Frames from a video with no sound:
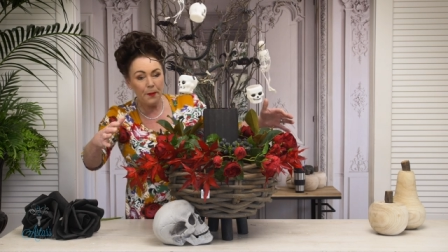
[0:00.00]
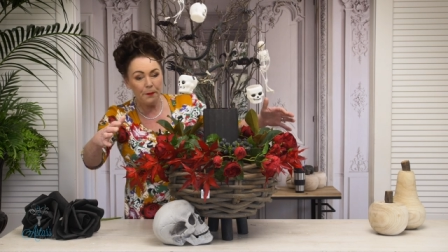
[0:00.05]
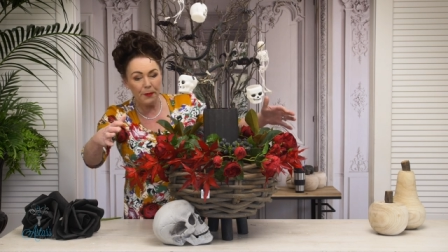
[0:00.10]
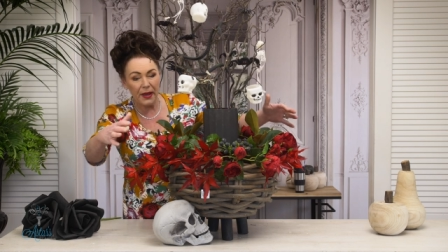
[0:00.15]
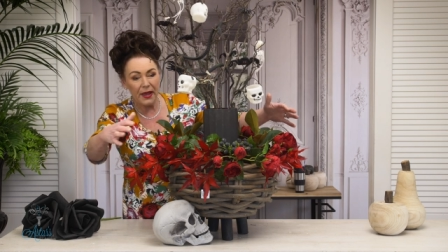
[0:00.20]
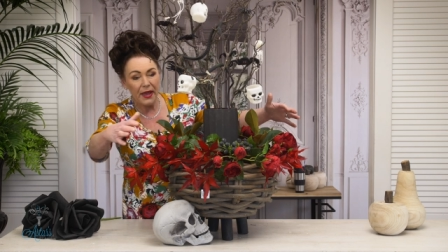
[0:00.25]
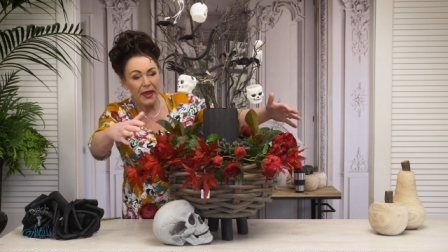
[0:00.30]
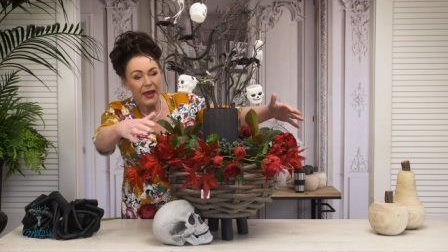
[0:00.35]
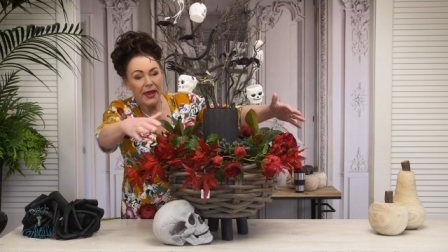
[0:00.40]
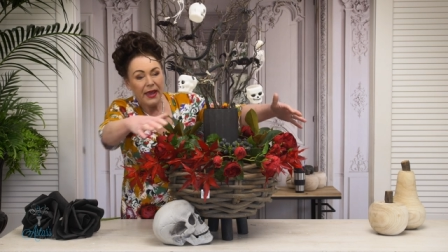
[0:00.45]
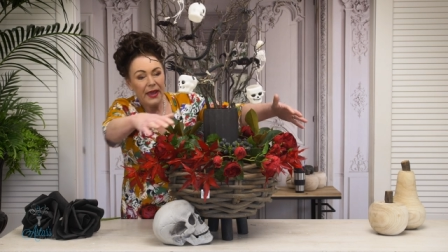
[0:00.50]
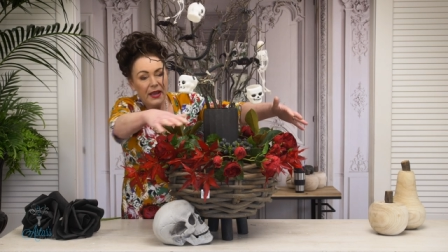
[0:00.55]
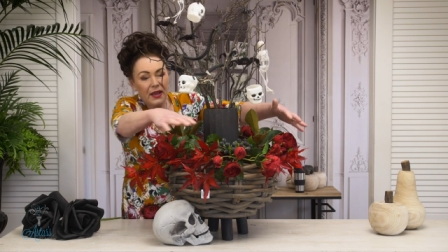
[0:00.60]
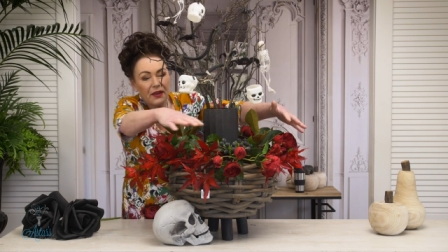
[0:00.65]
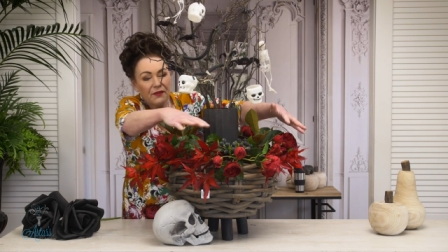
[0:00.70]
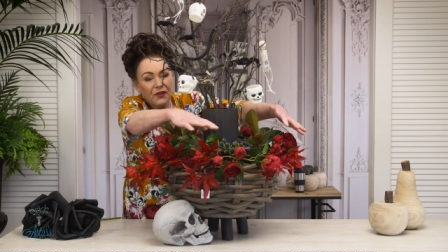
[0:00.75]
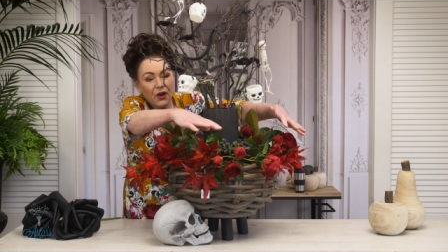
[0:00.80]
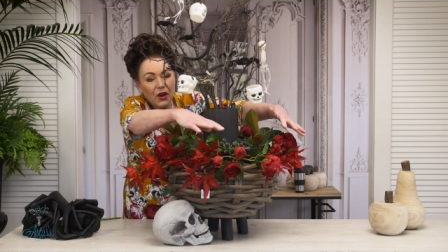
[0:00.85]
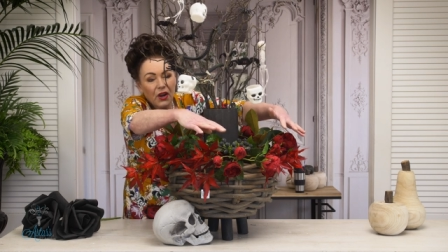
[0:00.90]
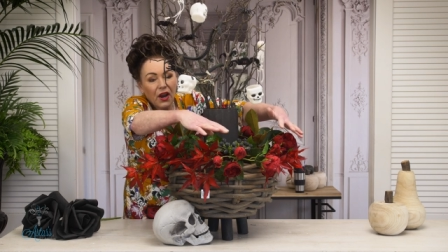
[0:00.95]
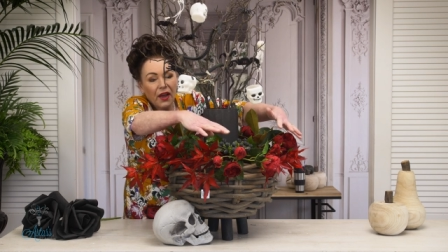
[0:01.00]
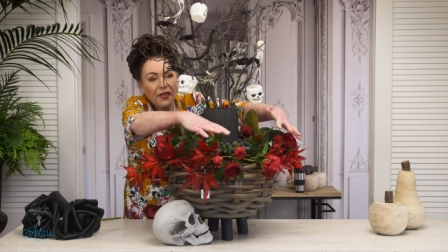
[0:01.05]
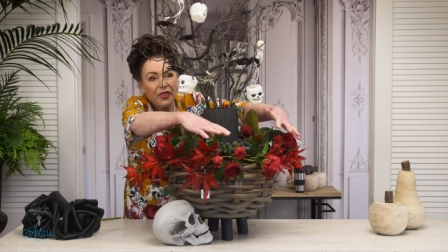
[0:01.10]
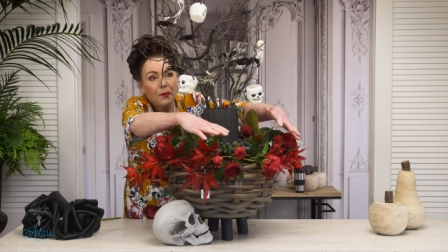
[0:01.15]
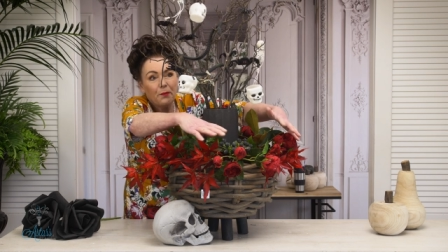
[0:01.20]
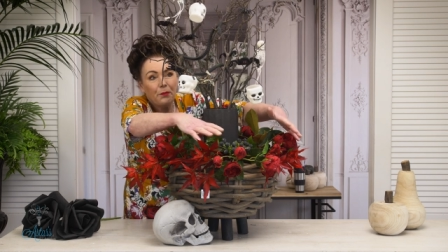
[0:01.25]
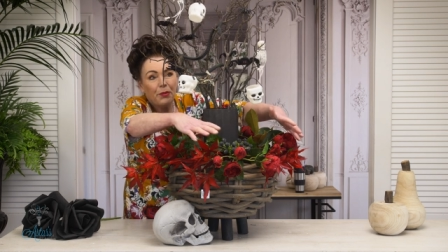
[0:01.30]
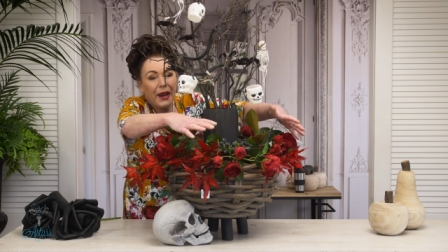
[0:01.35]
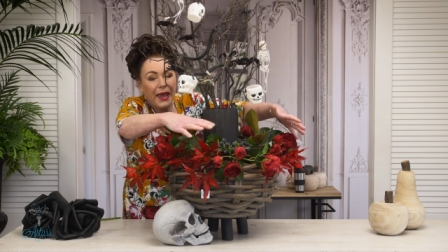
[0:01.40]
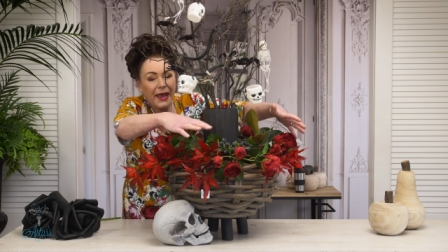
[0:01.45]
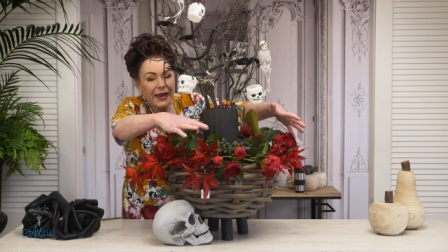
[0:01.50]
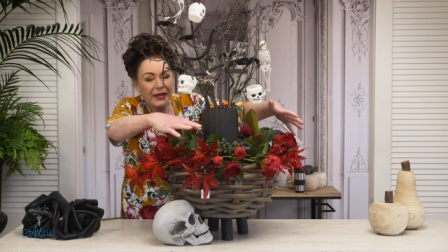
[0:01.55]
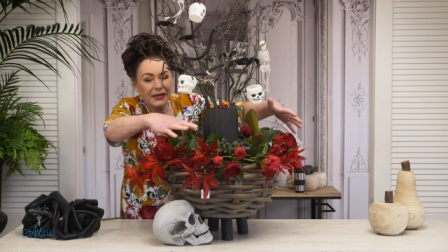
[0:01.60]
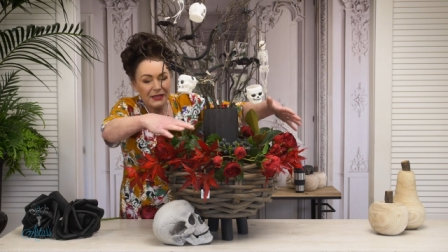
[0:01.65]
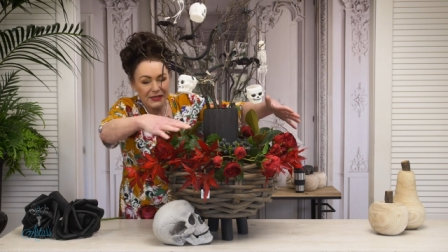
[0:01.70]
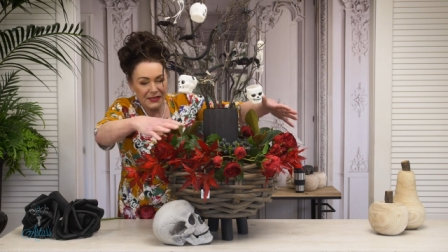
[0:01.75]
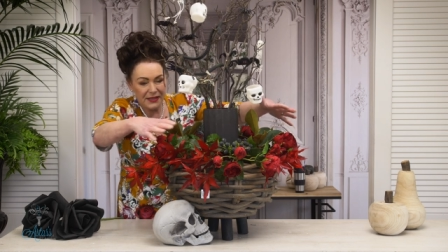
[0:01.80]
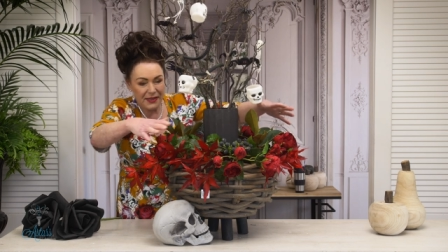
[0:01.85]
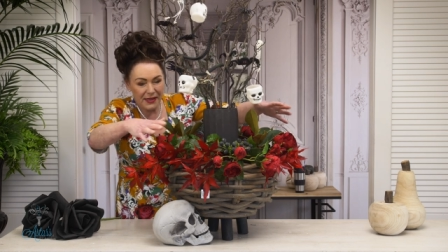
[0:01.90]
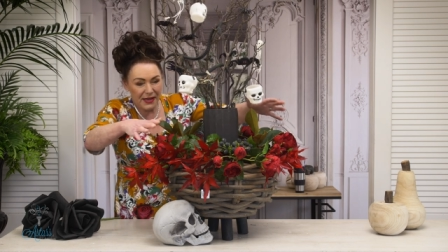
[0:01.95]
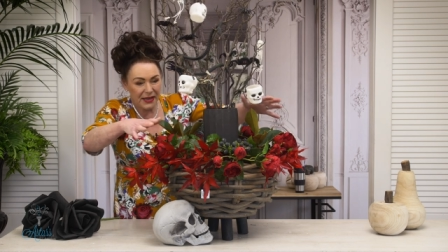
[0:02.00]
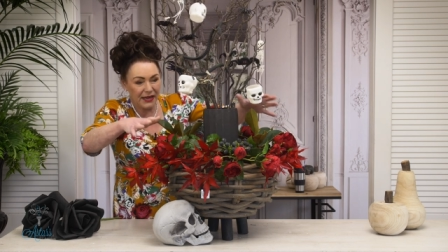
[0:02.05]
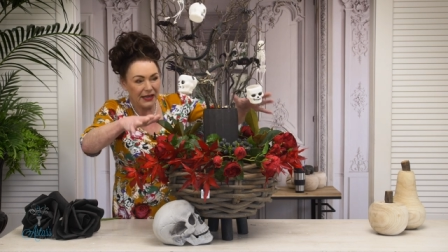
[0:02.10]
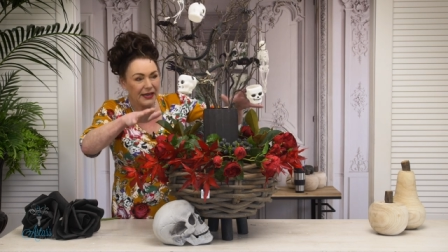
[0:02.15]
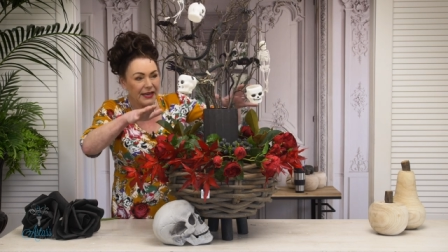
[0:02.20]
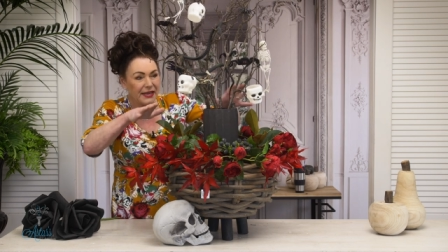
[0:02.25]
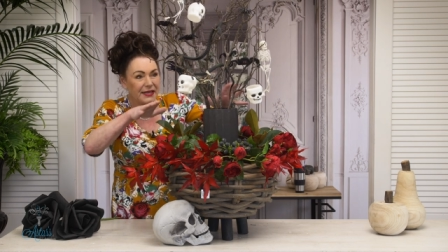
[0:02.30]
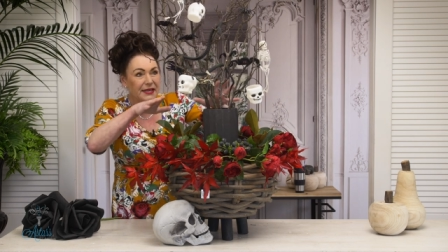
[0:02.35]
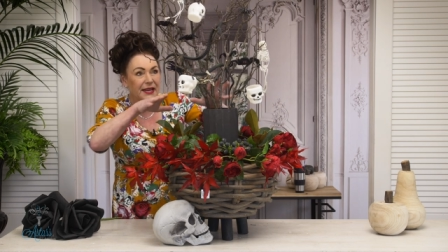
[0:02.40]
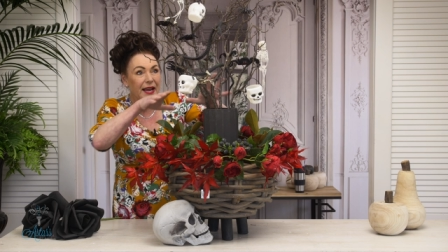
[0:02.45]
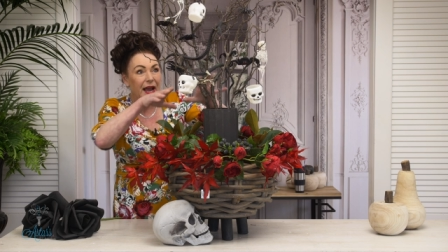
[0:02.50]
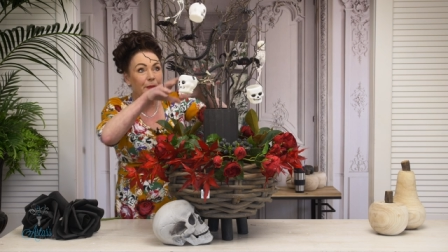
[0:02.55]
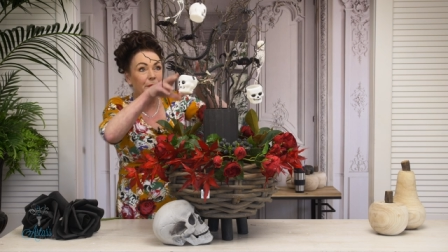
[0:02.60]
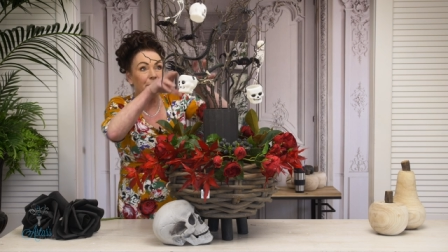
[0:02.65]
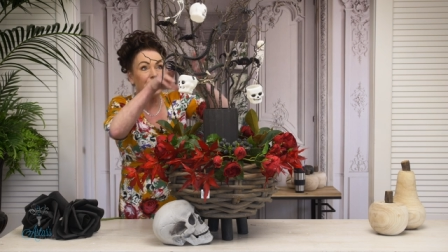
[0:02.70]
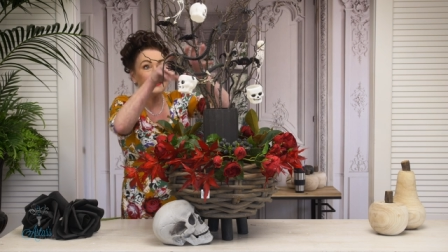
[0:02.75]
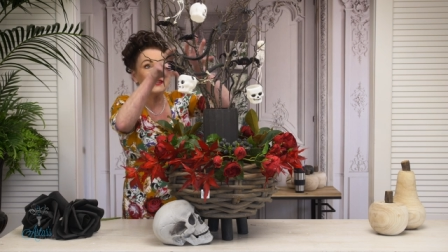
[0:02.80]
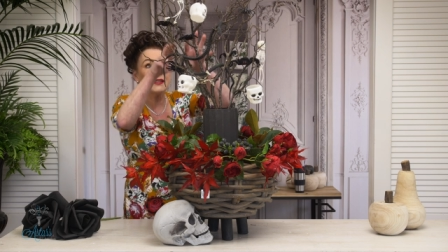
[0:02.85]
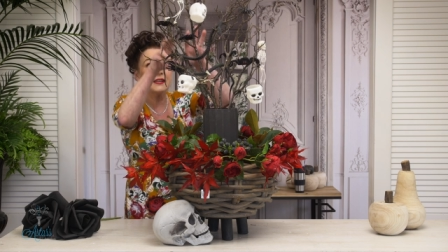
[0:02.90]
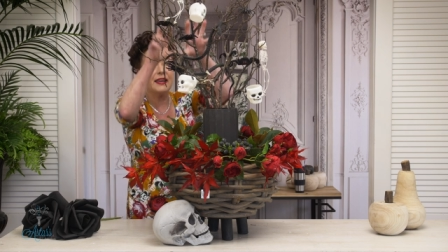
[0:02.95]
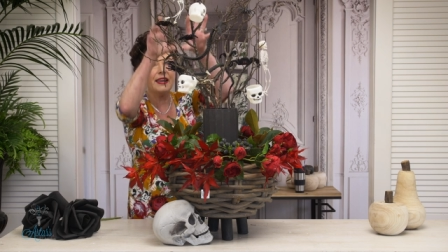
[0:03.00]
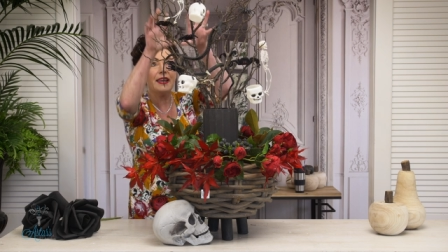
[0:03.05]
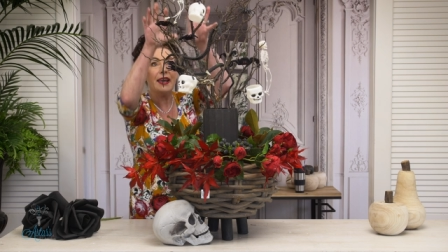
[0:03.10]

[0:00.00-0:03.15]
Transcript: But here you've got like the black into there leading up into